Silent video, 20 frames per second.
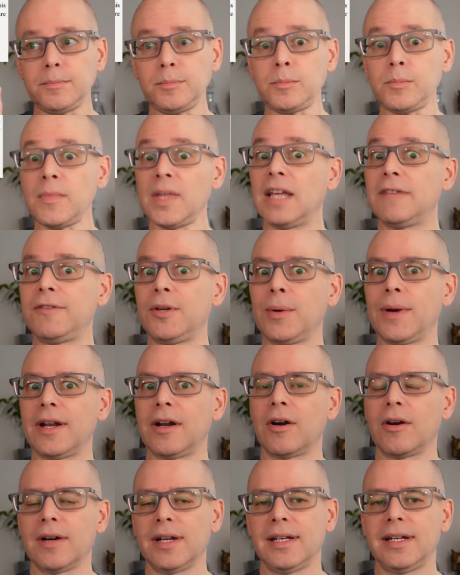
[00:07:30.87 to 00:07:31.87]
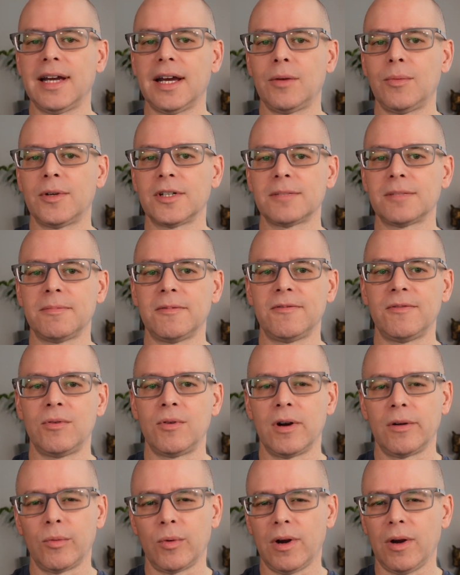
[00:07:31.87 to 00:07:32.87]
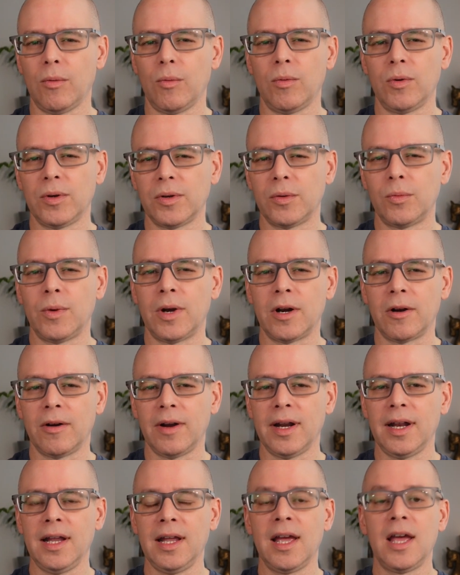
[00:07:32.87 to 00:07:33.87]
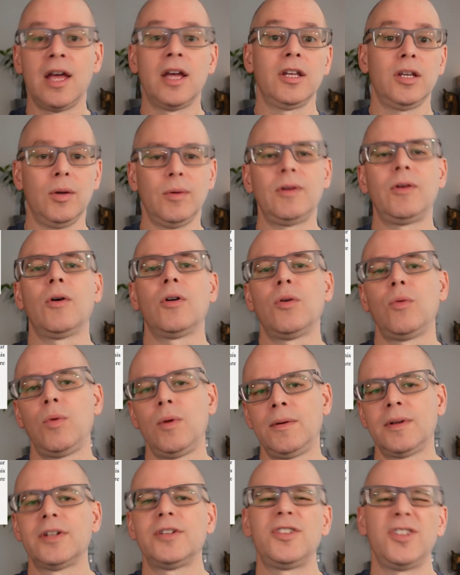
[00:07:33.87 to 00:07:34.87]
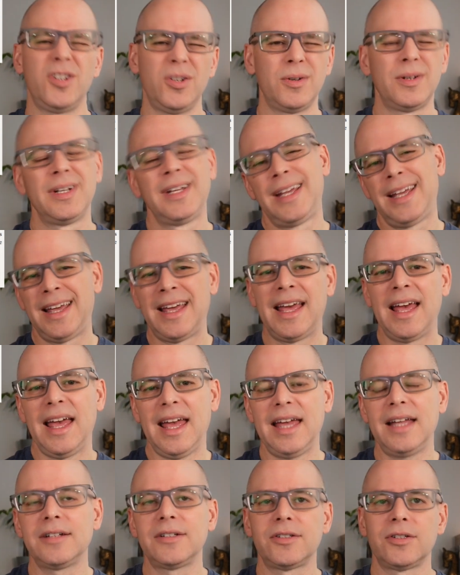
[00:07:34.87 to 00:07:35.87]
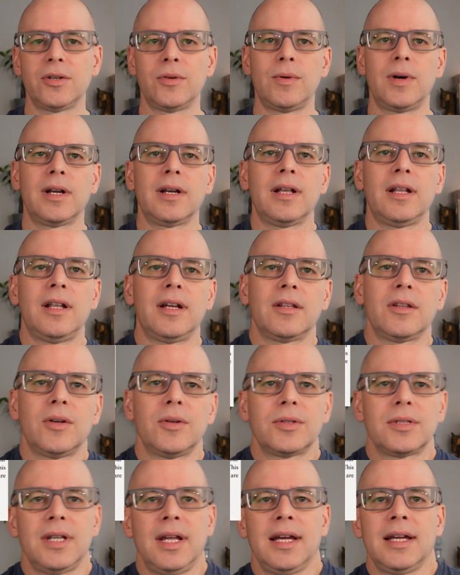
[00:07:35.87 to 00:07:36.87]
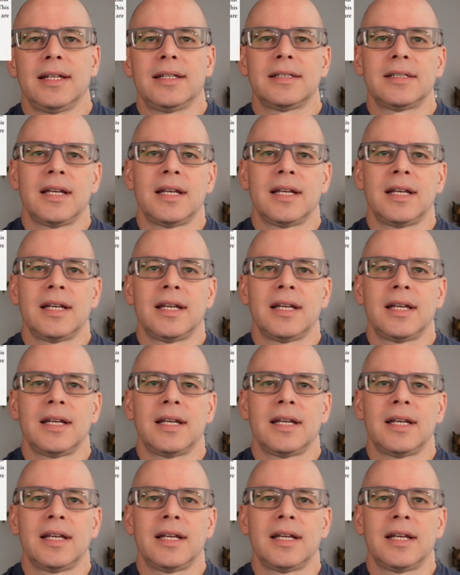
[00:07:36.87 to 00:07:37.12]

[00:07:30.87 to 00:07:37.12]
If you had already died once before and were at wounded 1 already, you would go to wounded 2, and so on along those lines.